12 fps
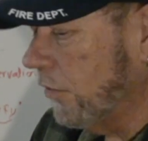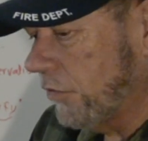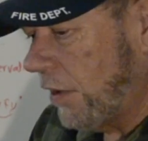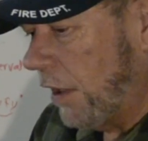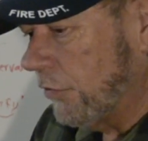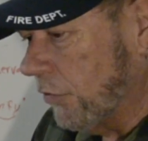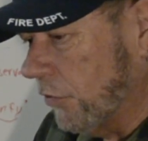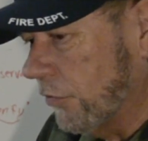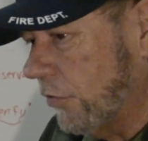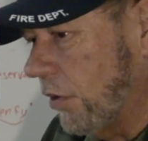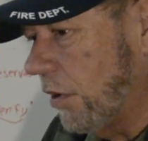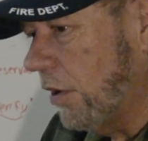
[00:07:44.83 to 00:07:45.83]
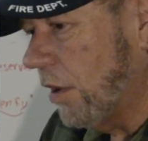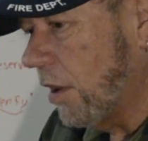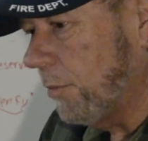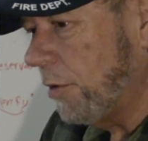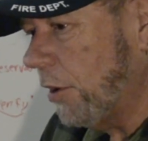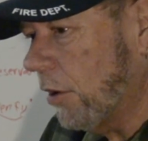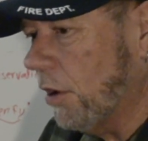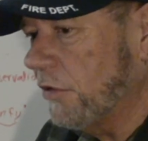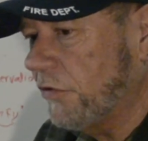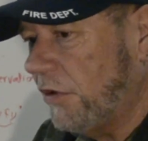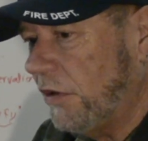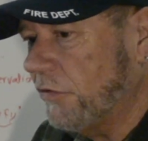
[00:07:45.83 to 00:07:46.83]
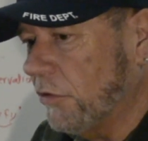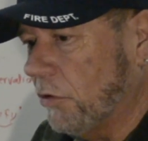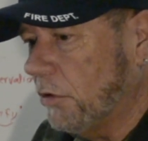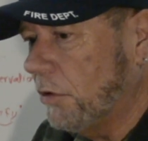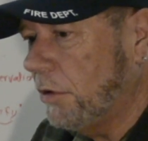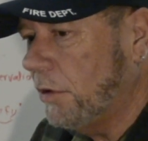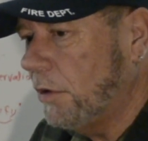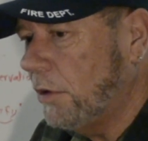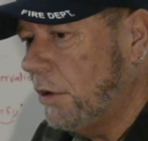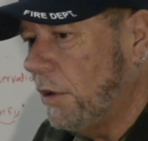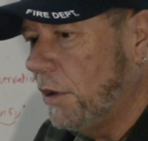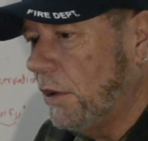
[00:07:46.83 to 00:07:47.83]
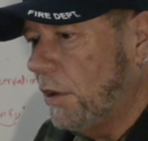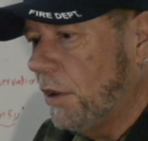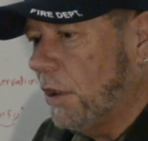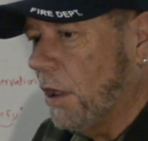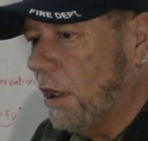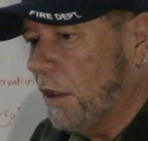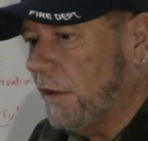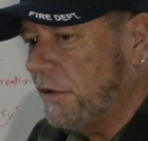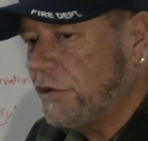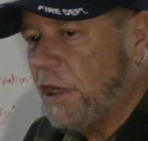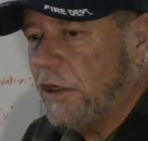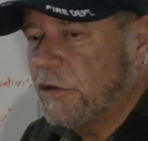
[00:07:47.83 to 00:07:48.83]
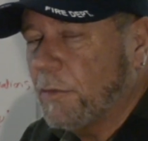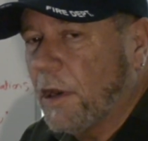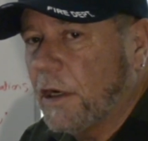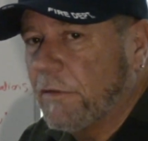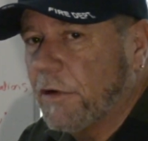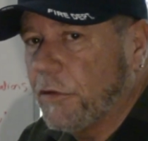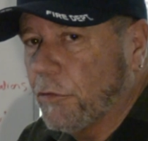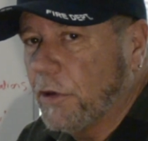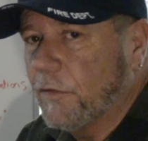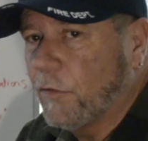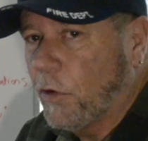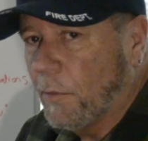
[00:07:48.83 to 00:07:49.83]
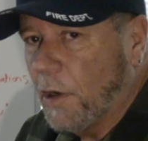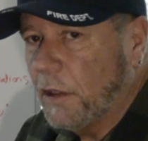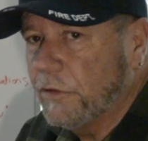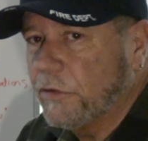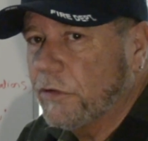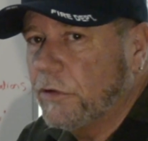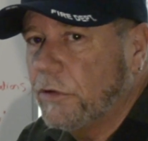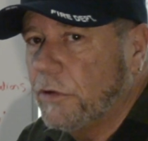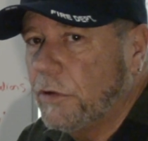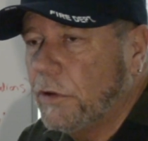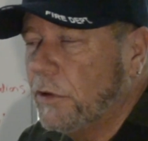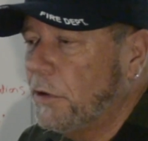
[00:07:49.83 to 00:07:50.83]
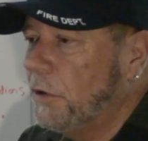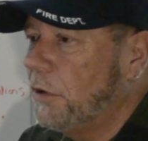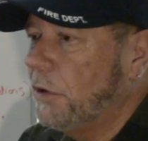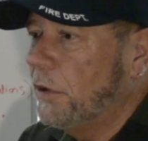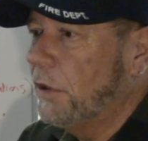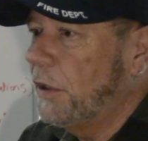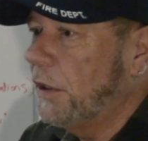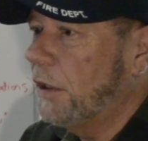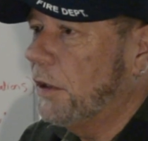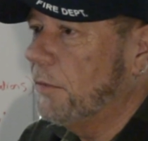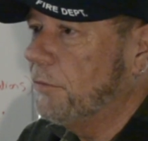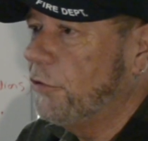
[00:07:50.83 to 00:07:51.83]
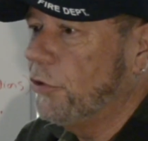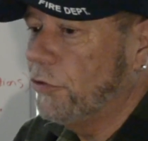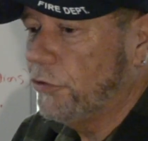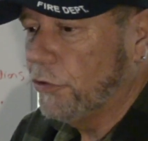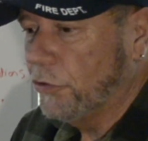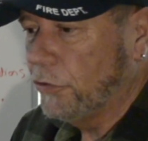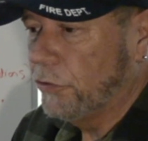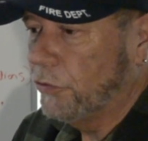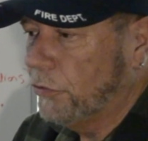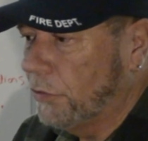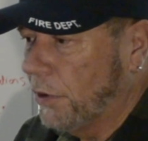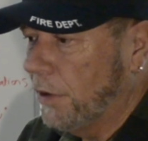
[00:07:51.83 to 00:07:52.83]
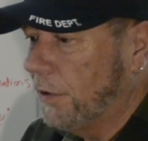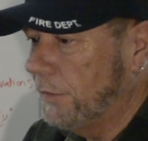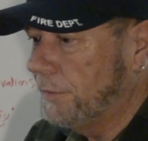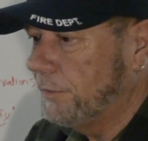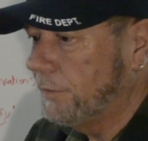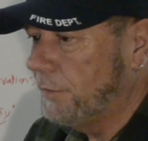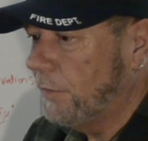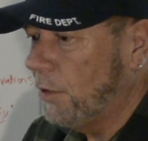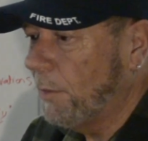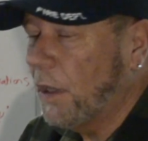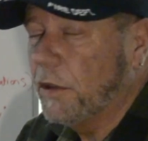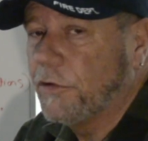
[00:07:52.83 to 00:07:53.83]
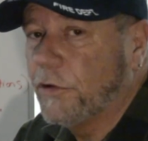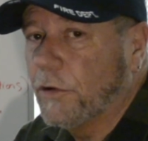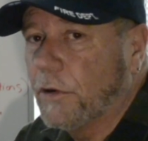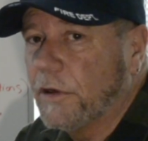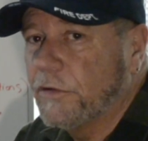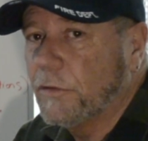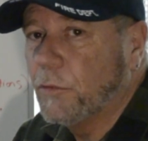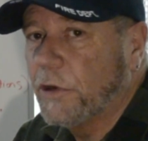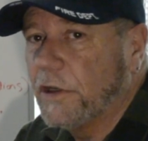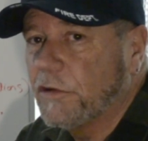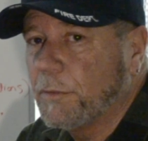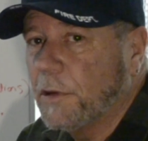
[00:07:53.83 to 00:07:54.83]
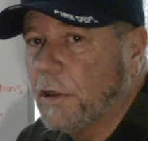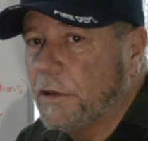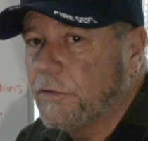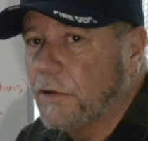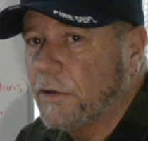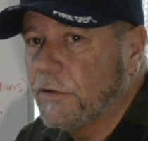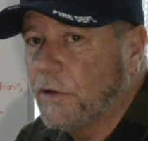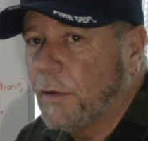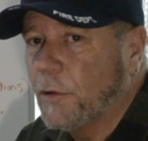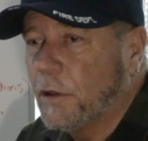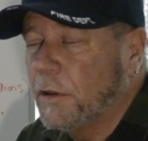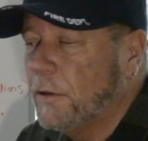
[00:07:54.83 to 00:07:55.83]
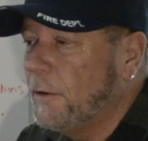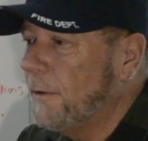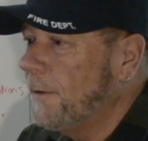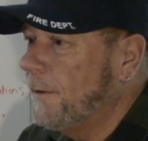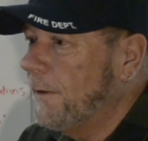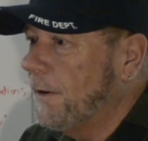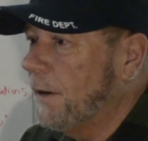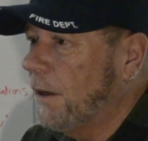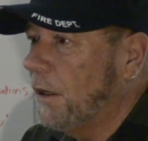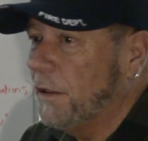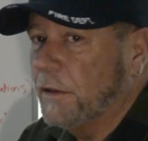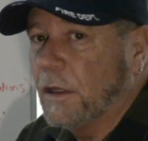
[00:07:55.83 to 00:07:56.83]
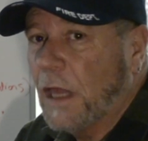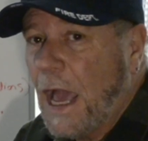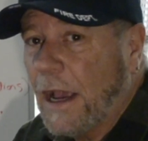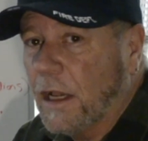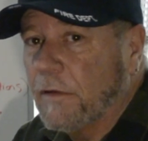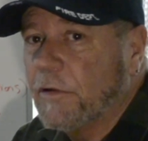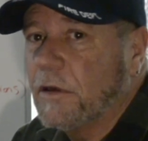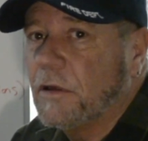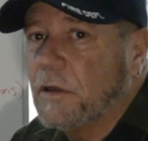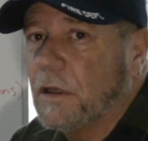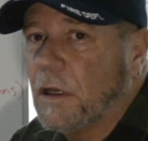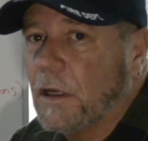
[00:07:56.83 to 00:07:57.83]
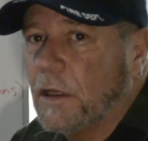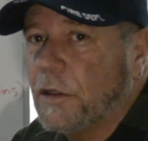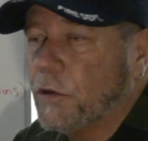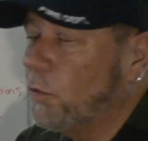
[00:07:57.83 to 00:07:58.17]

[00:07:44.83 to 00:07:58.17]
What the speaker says: schedules up here are seasonal. They change about every 3 or 4 months due to the amount of tourism we experience in the summer and the lack of it in the